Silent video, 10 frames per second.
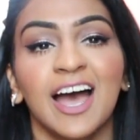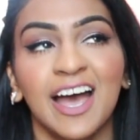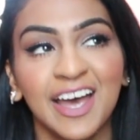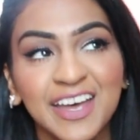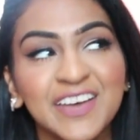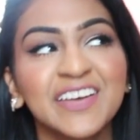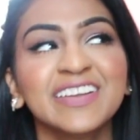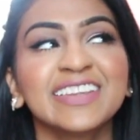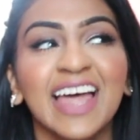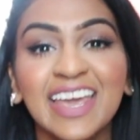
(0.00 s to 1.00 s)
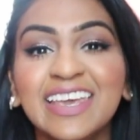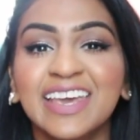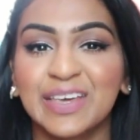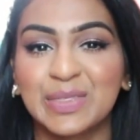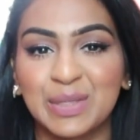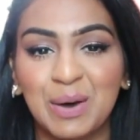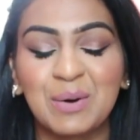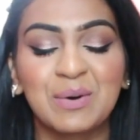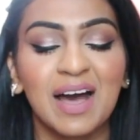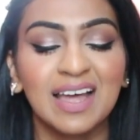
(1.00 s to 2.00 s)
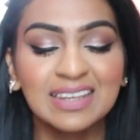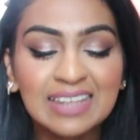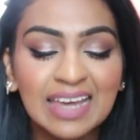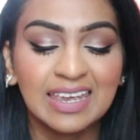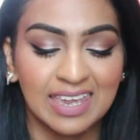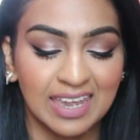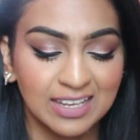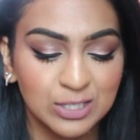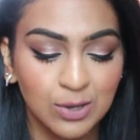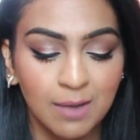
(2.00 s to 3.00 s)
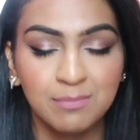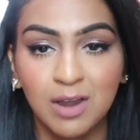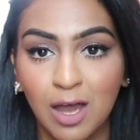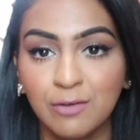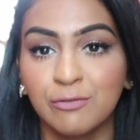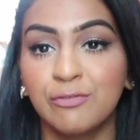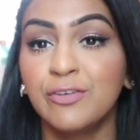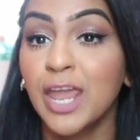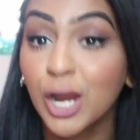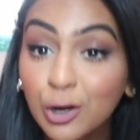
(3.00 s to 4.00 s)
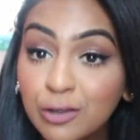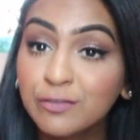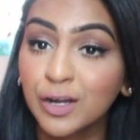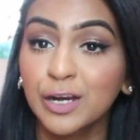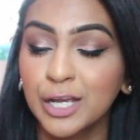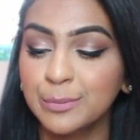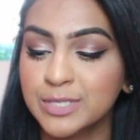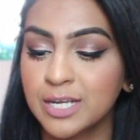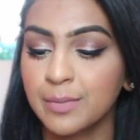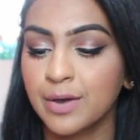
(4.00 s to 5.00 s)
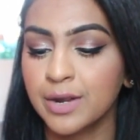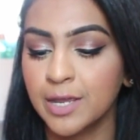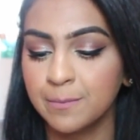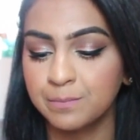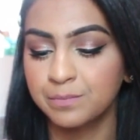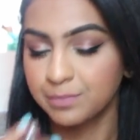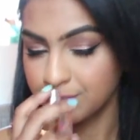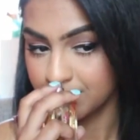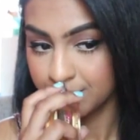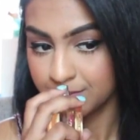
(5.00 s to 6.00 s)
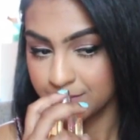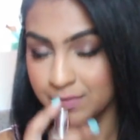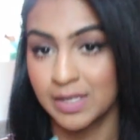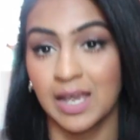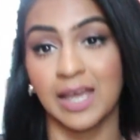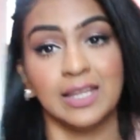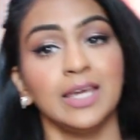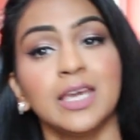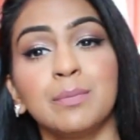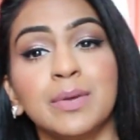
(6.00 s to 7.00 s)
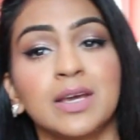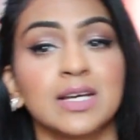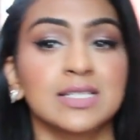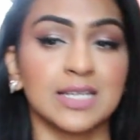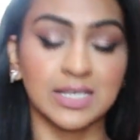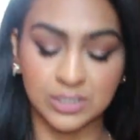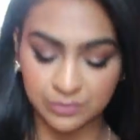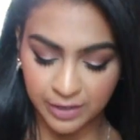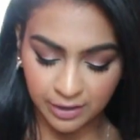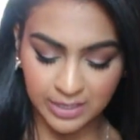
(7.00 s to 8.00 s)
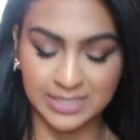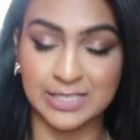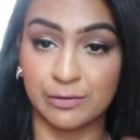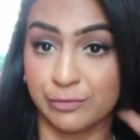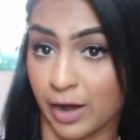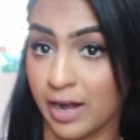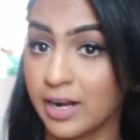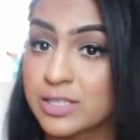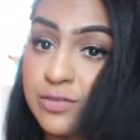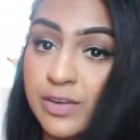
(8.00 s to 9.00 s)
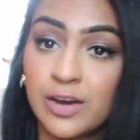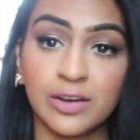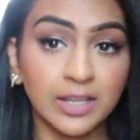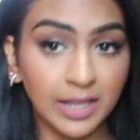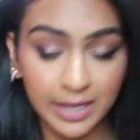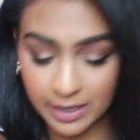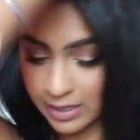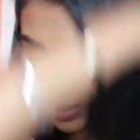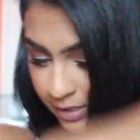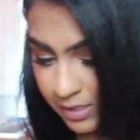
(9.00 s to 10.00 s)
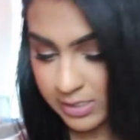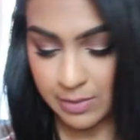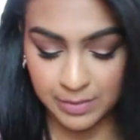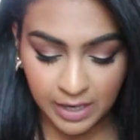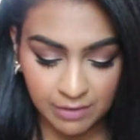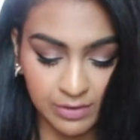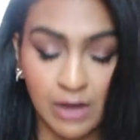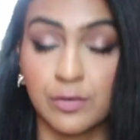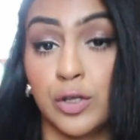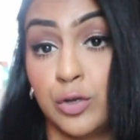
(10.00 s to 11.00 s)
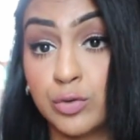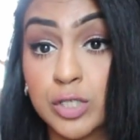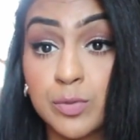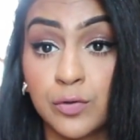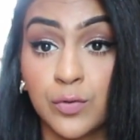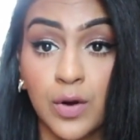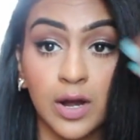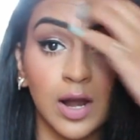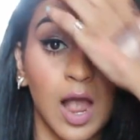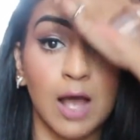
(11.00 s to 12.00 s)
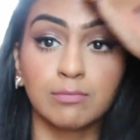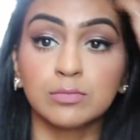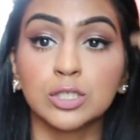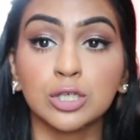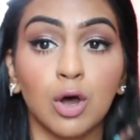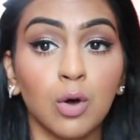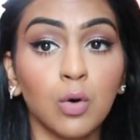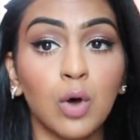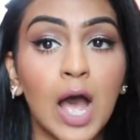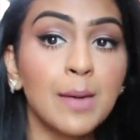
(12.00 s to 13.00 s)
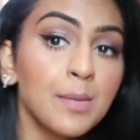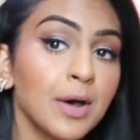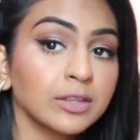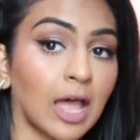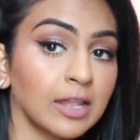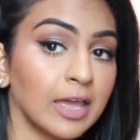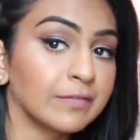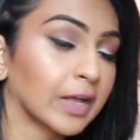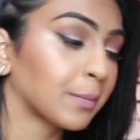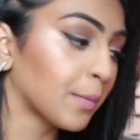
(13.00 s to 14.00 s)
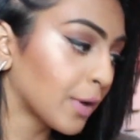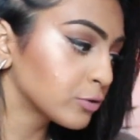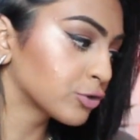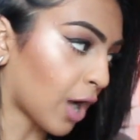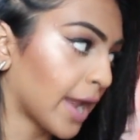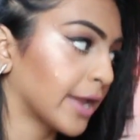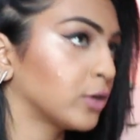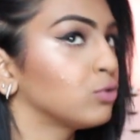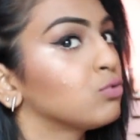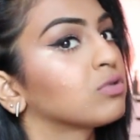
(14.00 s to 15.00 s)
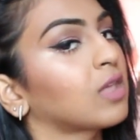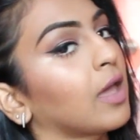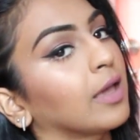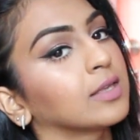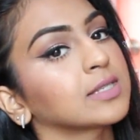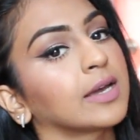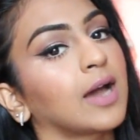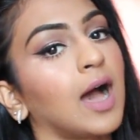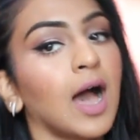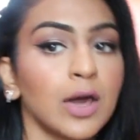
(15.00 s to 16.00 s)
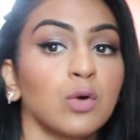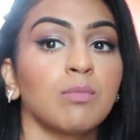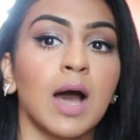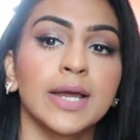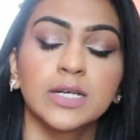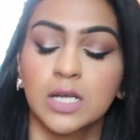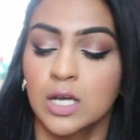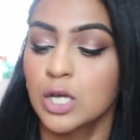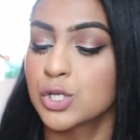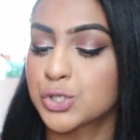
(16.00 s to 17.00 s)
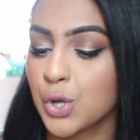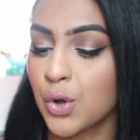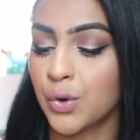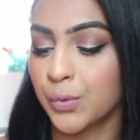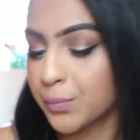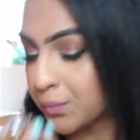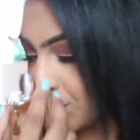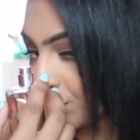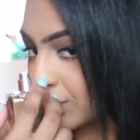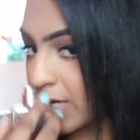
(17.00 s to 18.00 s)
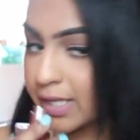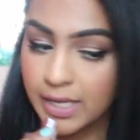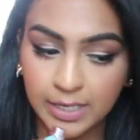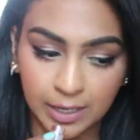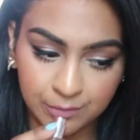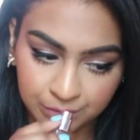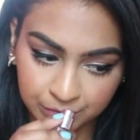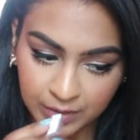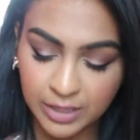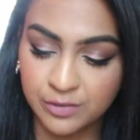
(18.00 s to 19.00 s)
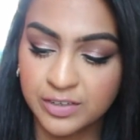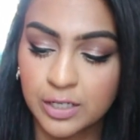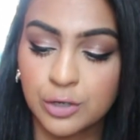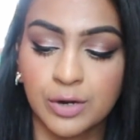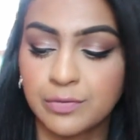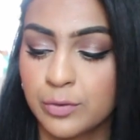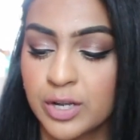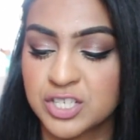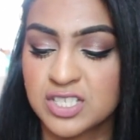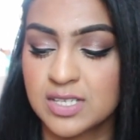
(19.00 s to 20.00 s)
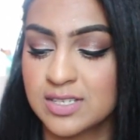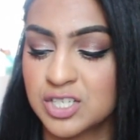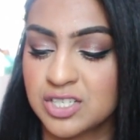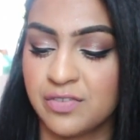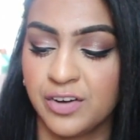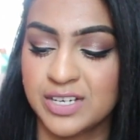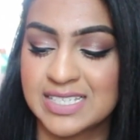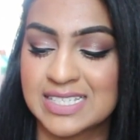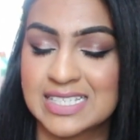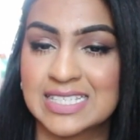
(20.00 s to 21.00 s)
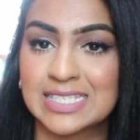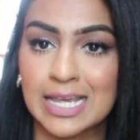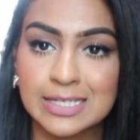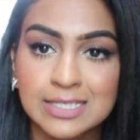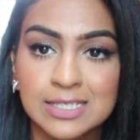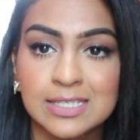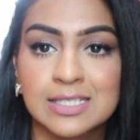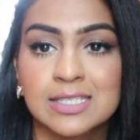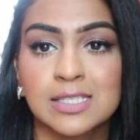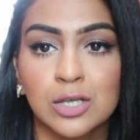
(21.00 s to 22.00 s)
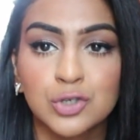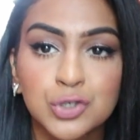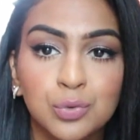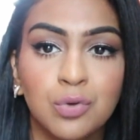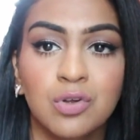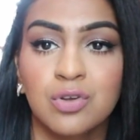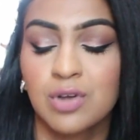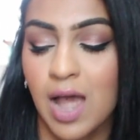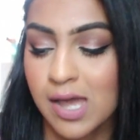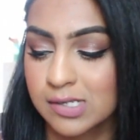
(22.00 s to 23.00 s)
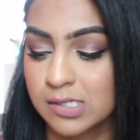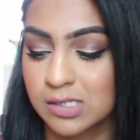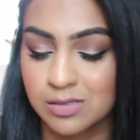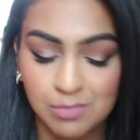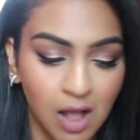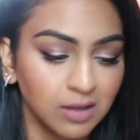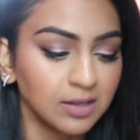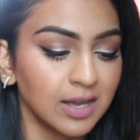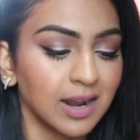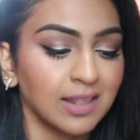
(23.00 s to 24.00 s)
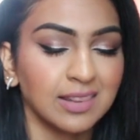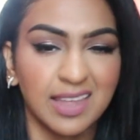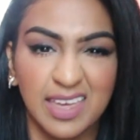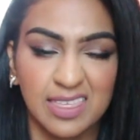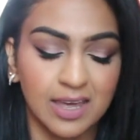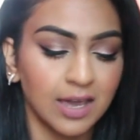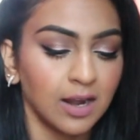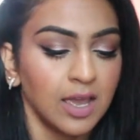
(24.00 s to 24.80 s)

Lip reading: I like it though. I like it. So I'm not very, very upset about it. I like it because it's very different. It's very like something I've never used before. So I'm about that life. Like, I'm about trying new things. Like, I don't mind. So I like it. And the vanilla grapefruit, it's just a very sexy, sensual kind of smell, and I like that.